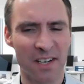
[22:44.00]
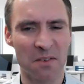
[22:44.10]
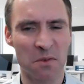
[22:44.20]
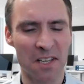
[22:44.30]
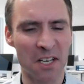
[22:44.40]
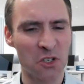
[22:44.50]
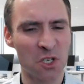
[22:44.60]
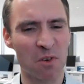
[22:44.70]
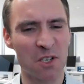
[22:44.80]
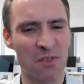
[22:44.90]
great. Well, thank you
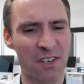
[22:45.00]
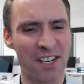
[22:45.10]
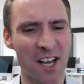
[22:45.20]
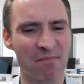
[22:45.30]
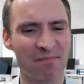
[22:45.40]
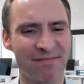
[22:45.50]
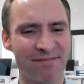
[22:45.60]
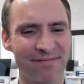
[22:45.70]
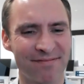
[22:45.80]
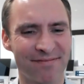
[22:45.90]
so much for your time.
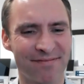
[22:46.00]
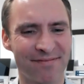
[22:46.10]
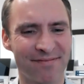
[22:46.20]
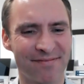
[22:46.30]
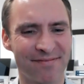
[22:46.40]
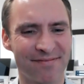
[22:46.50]
Thank you.